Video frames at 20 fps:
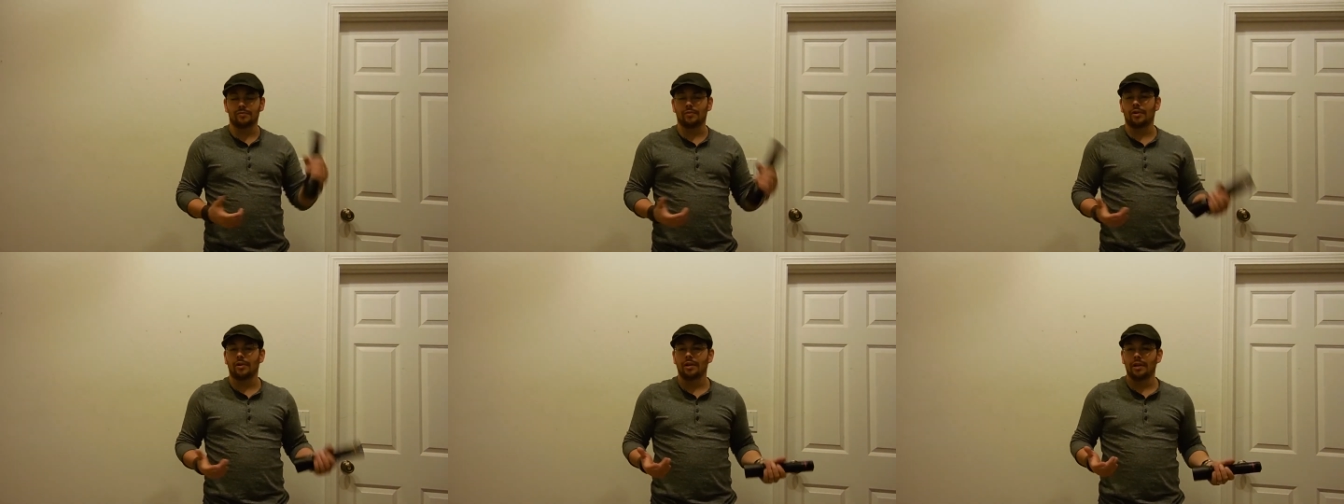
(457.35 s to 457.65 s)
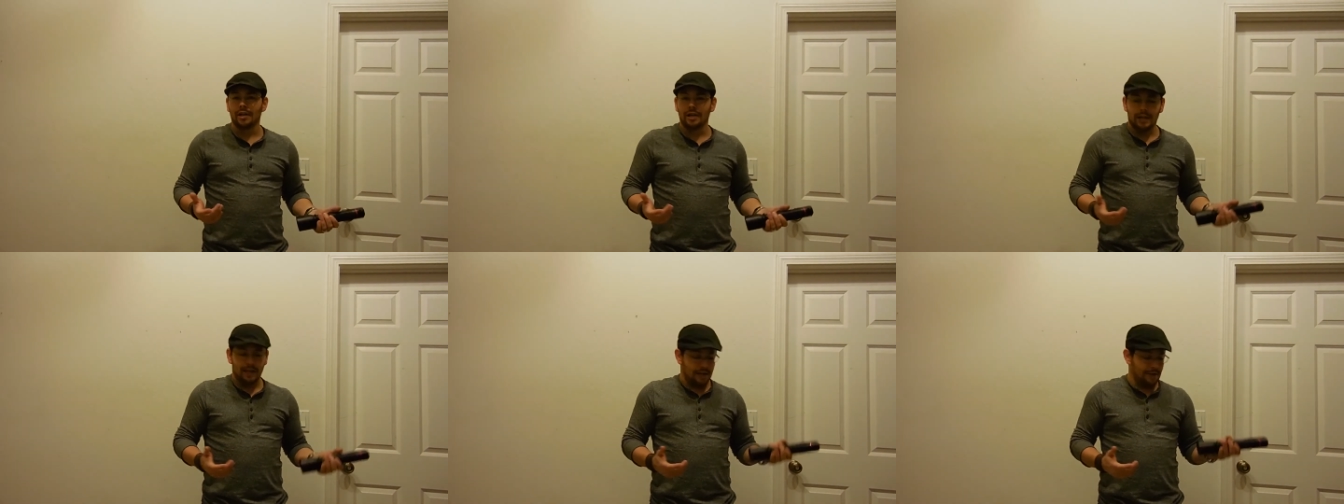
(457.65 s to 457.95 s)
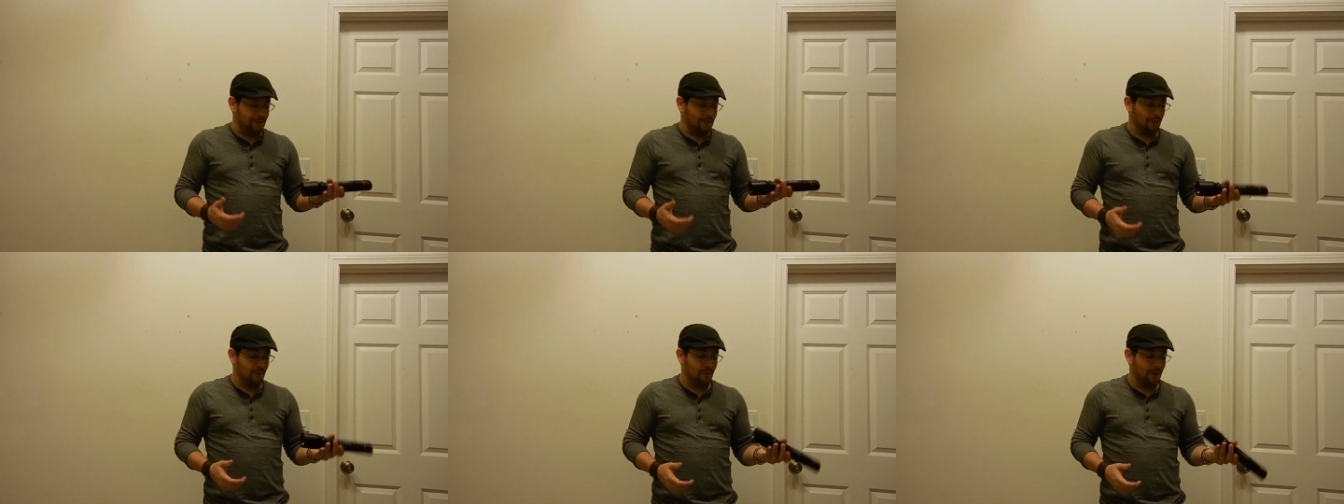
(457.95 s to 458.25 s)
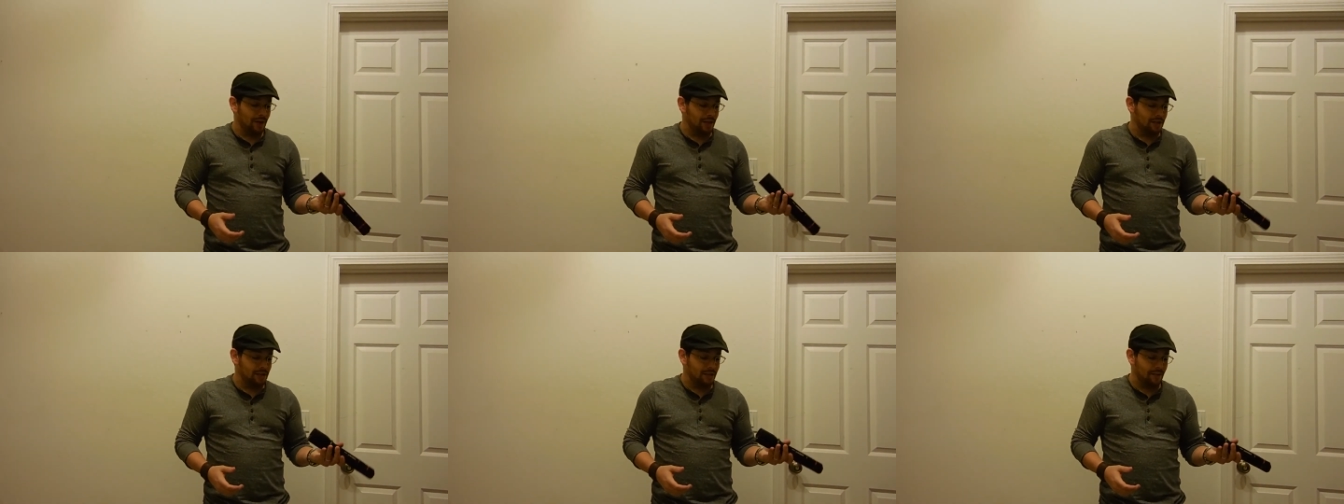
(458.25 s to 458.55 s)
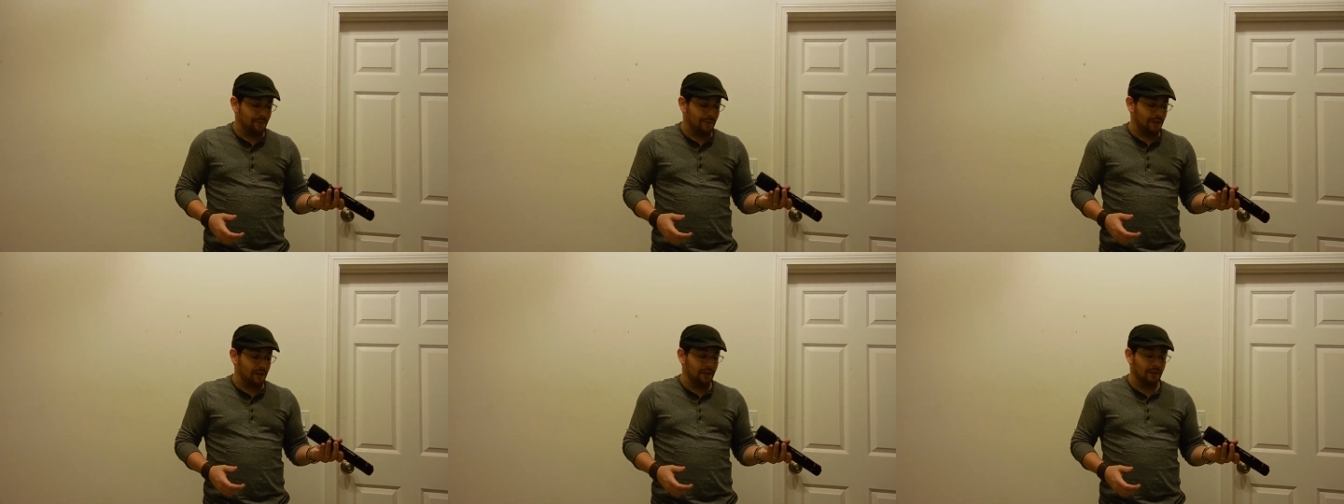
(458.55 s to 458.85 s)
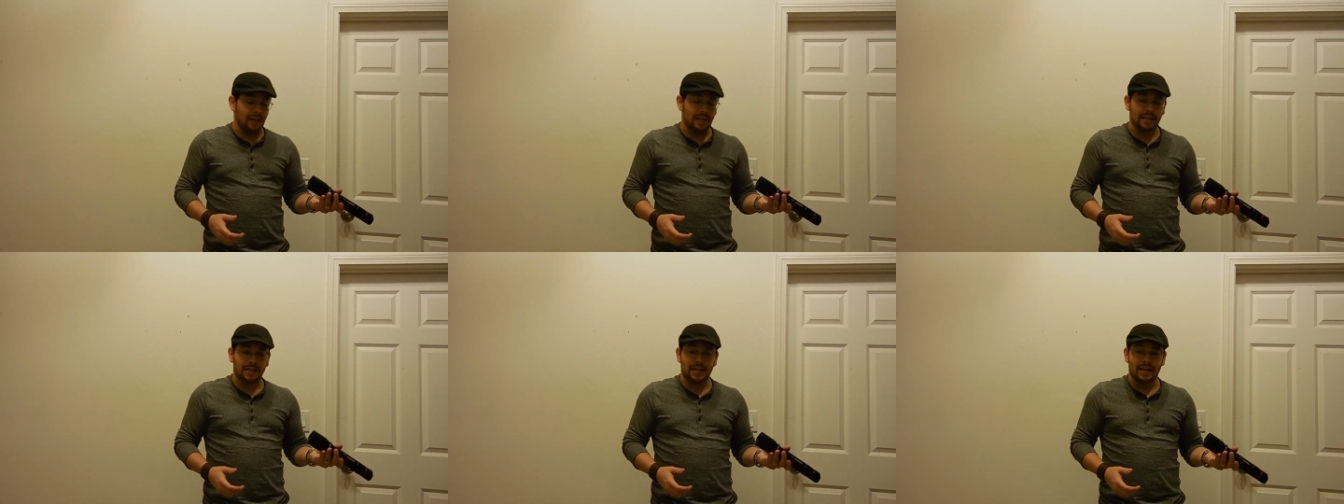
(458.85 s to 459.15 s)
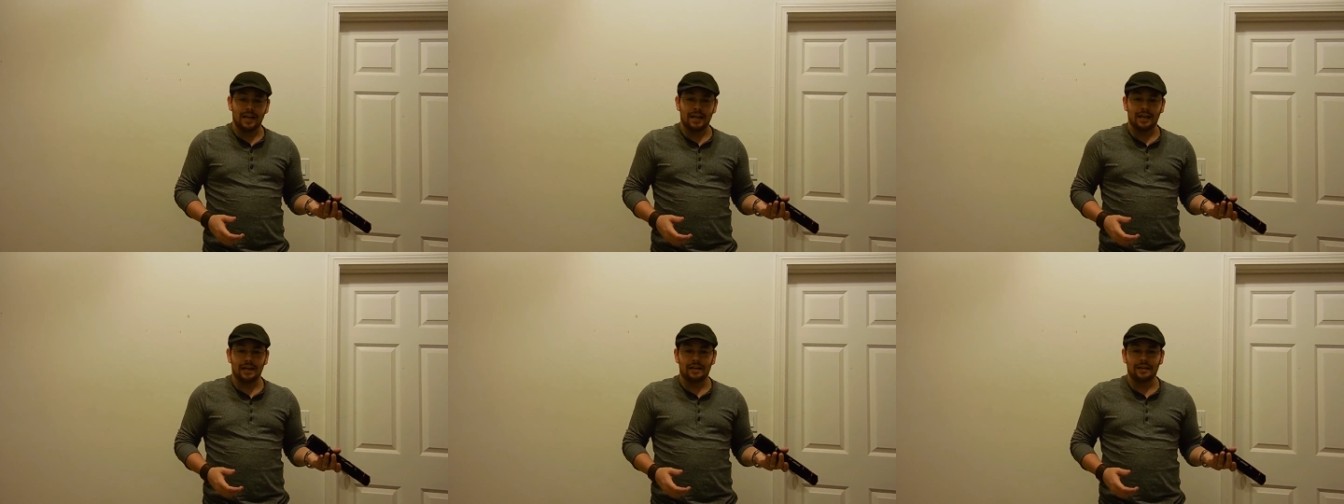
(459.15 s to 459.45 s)
Well, if you're running something like
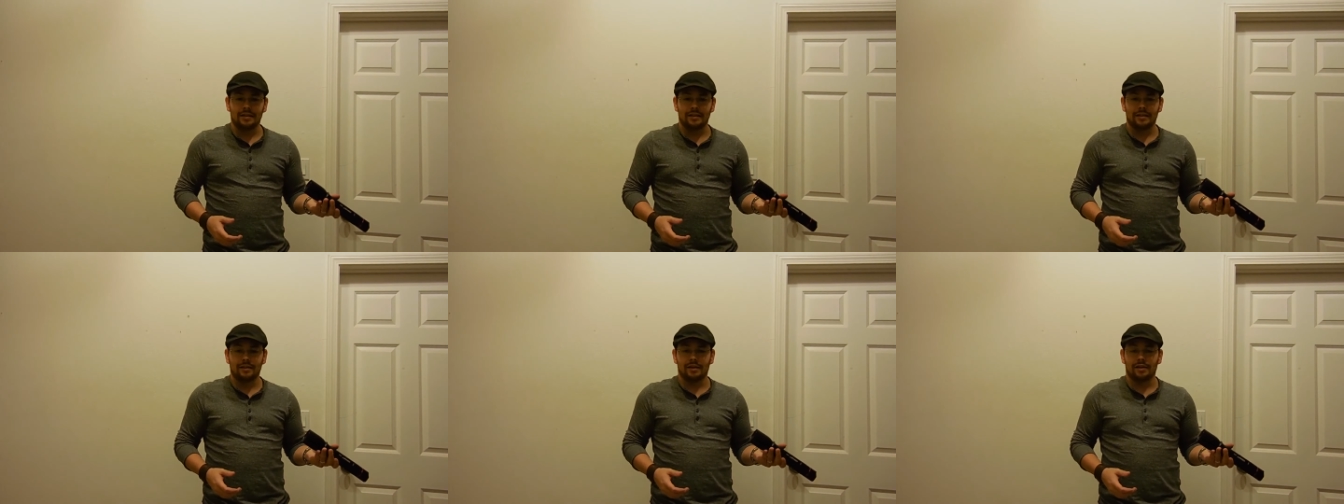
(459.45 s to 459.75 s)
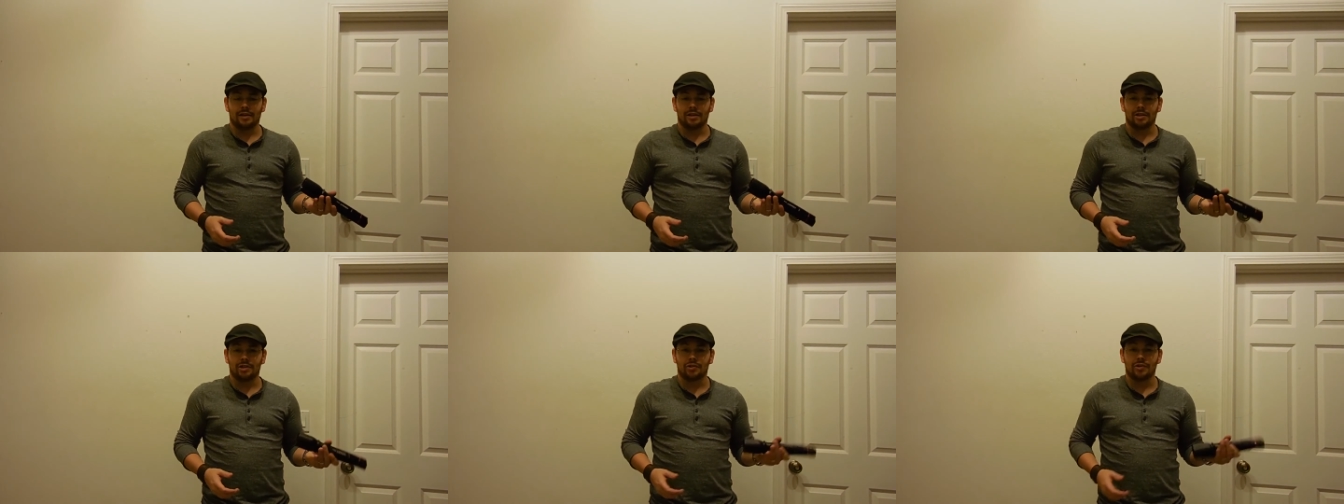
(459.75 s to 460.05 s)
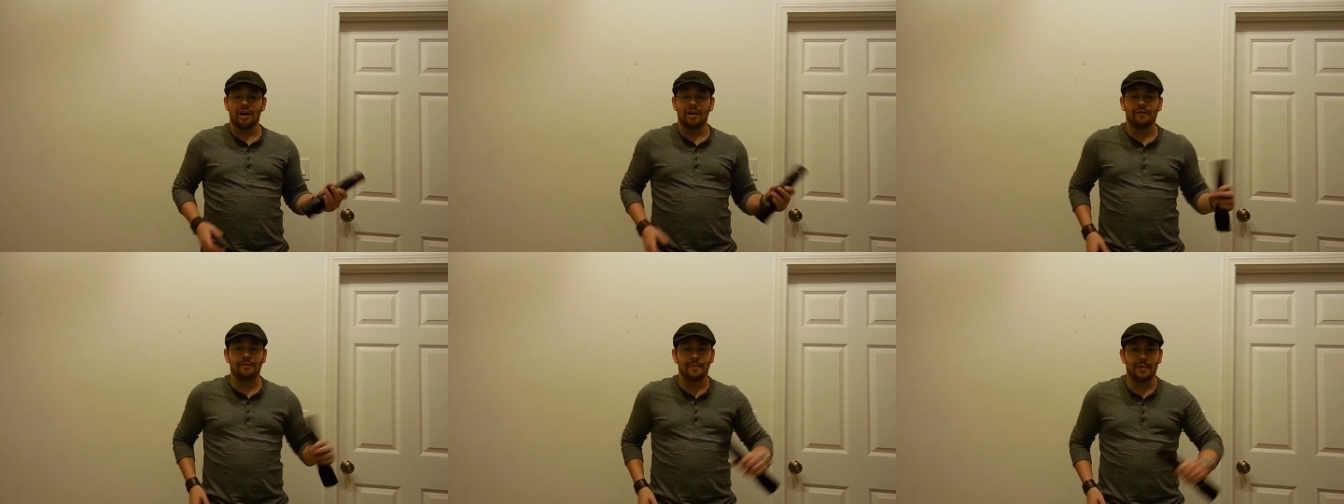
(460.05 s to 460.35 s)
a Strife,